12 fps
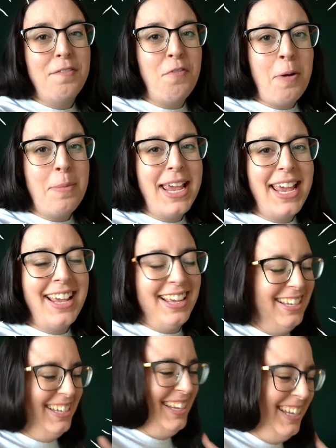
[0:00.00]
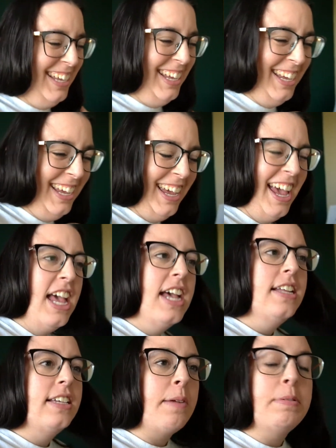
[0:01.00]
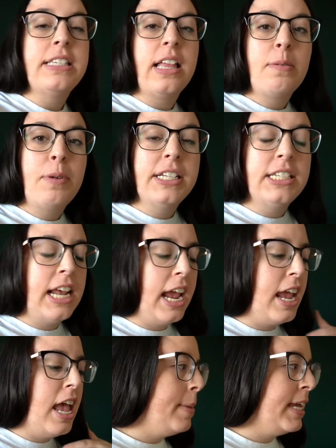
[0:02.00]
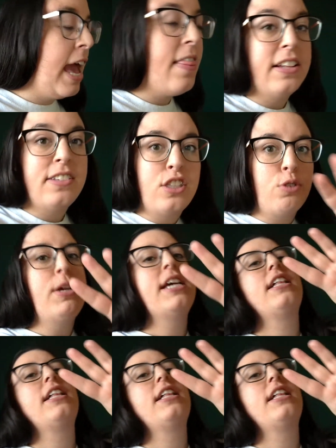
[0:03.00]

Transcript: for me. Time to celebrate today. But yeah, that's 3